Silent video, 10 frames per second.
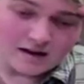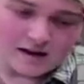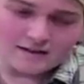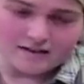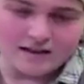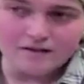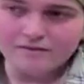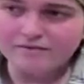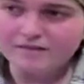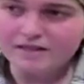and they've
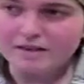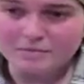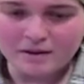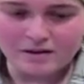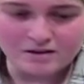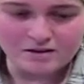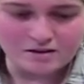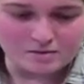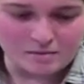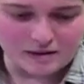disappeared
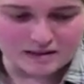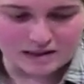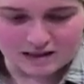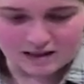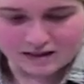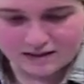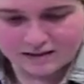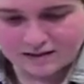to basically